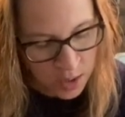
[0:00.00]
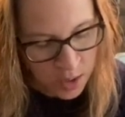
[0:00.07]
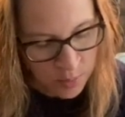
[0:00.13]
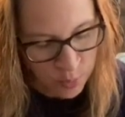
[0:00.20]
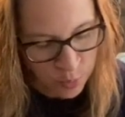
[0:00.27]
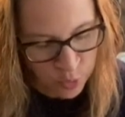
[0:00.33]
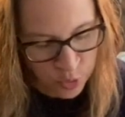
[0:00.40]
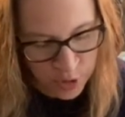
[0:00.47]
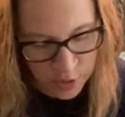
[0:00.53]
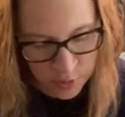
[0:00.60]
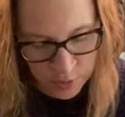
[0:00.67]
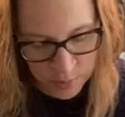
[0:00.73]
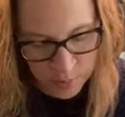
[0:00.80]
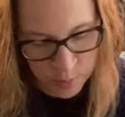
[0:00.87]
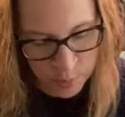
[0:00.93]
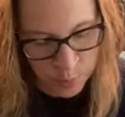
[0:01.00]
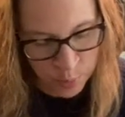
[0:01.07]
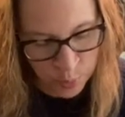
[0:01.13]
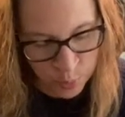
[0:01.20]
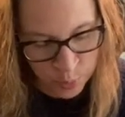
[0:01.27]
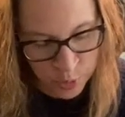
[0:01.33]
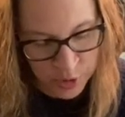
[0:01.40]

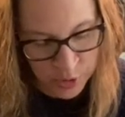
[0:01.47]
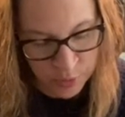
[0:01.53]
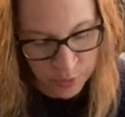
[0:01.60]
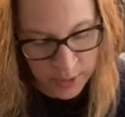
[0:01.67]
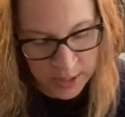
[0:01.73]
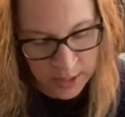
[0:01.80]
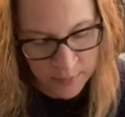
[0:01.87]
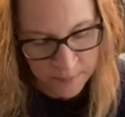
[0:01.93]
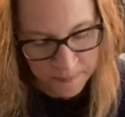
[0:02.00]
Briri.